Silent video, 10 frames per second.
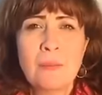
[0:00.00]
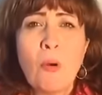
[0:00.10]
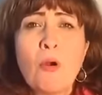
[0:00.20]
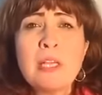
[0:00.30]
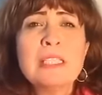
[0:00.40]

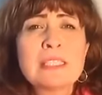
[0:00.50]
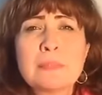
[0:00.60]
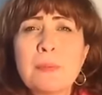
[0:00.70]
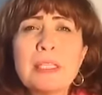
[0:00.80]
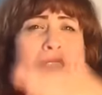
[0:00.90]
poor in the
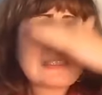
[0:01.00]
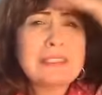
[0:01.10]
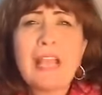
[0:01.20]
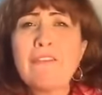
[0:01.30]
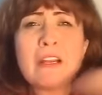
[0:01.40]
spirit is
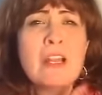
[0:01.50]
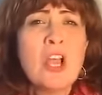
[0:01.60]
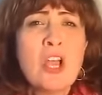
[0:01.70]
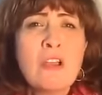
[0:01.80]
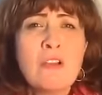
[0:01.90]
never
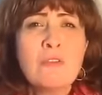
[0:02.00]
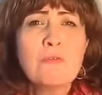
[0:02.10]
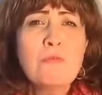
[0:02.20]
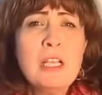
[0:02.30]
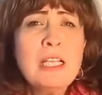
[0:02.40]

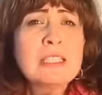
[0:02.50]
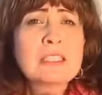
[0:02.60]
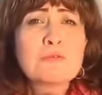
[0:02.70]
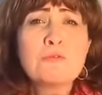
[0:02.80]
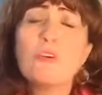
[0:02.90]

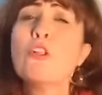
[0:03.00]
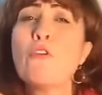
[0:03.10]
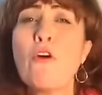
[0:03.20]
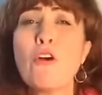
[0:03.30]
is full of